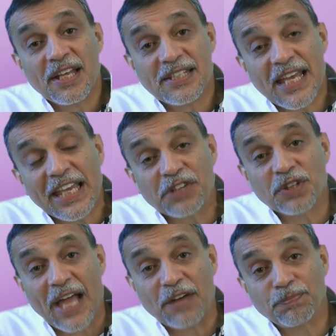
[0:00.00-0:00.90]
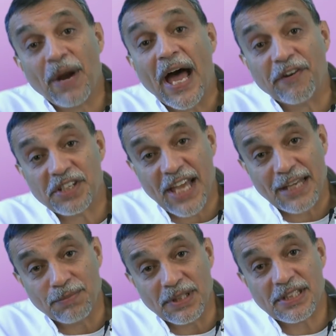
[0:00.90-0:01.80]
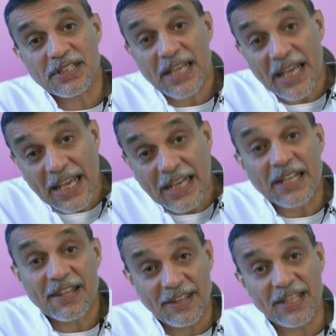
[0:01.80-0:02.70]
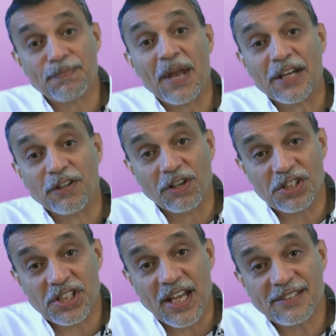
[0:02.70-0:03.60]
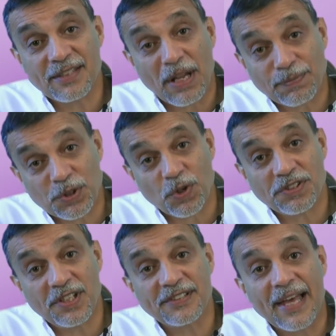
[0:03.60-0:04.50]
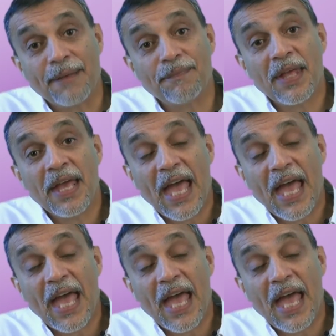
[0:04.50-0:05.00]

taking into account prior attainment in the applied knowledge test, the multiple choice exam,